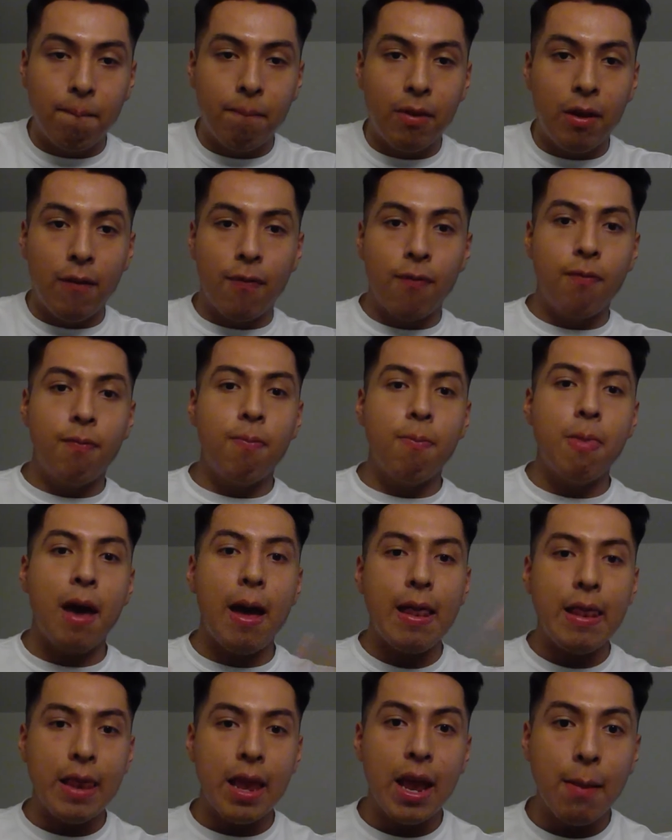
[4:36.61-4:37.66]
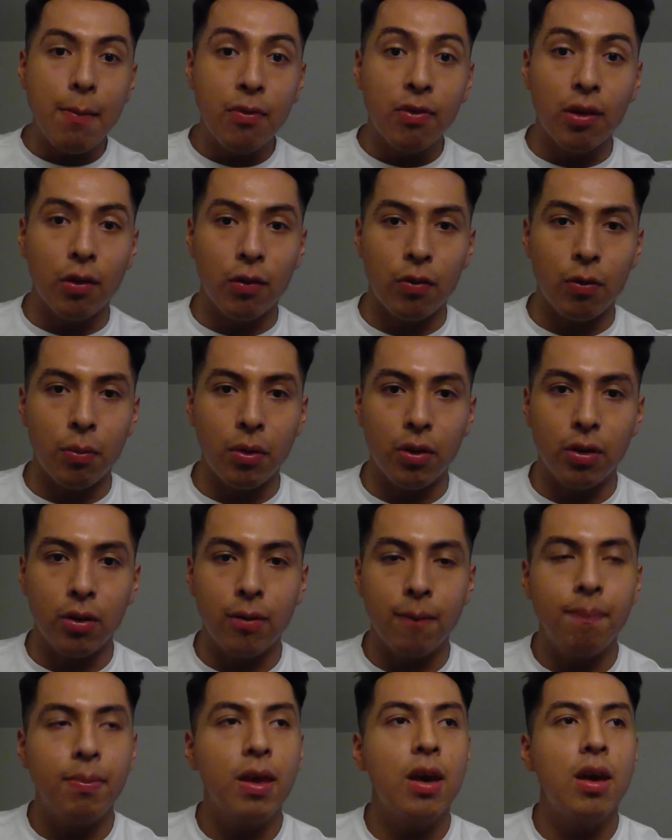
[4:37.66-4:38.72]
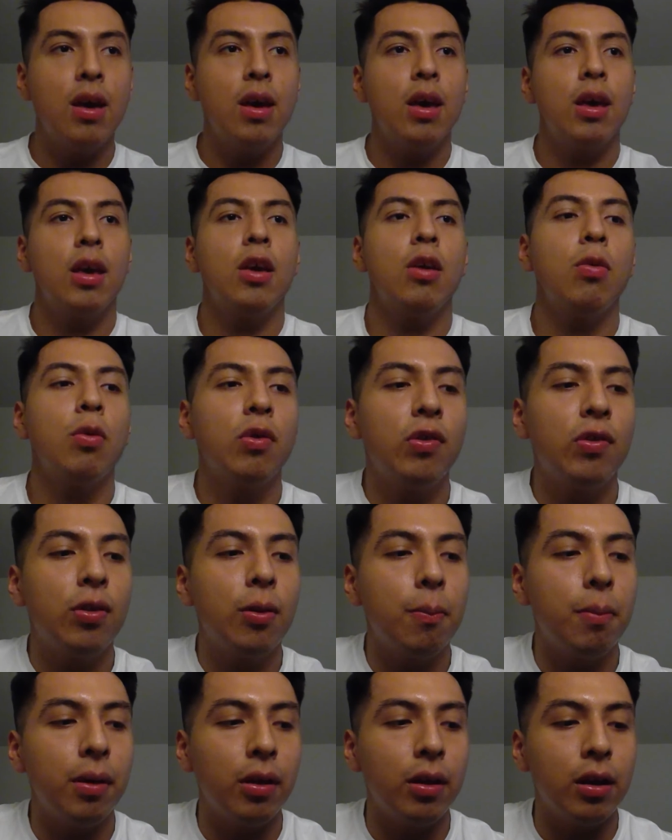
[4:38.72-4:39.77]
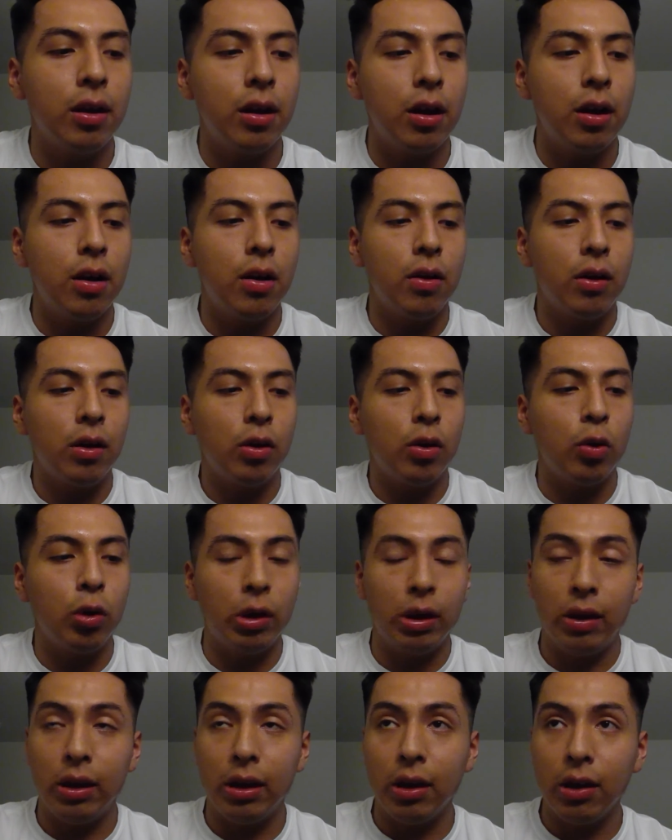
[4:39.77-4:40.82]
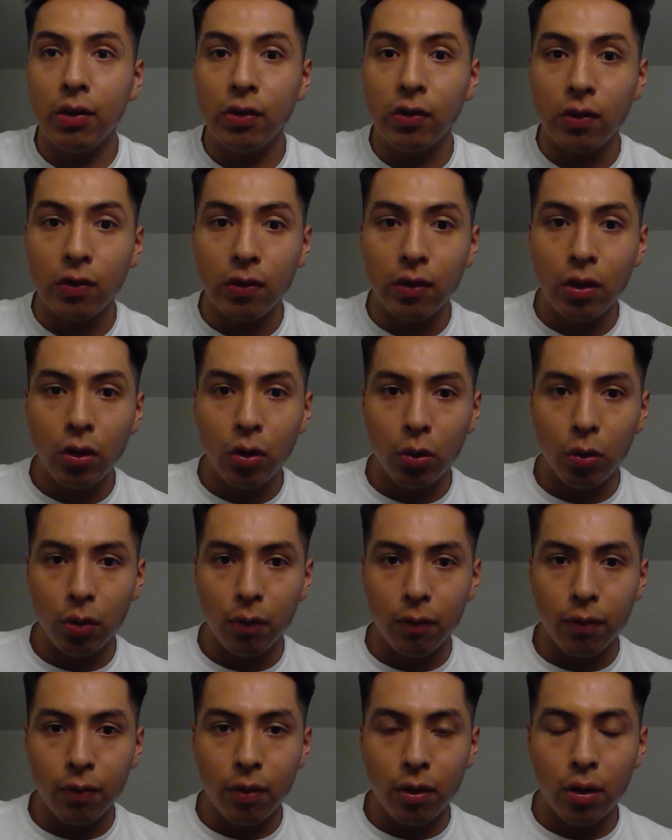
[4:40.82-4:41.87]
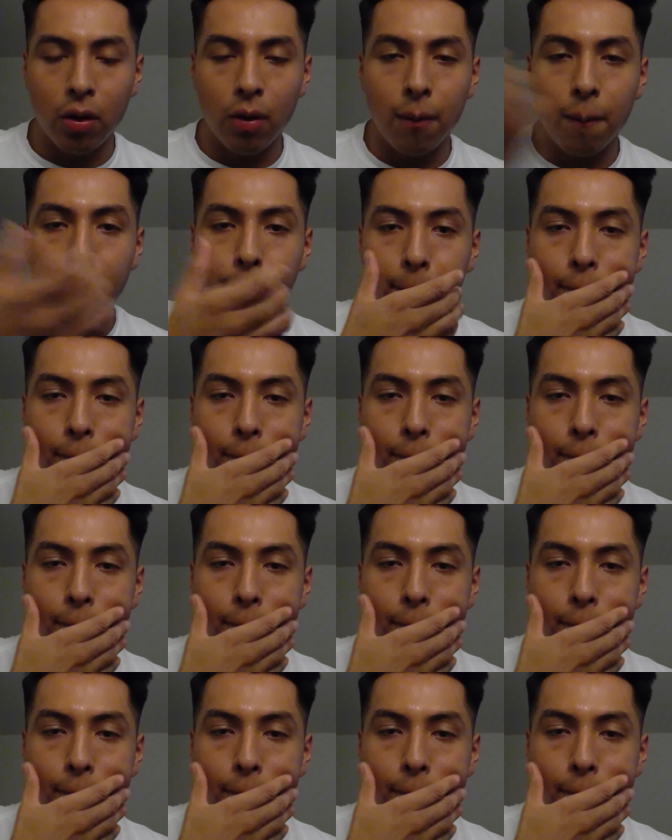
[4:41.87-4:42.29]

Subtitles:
If that name sounds familiar, he was the billionaire. He is the CEO of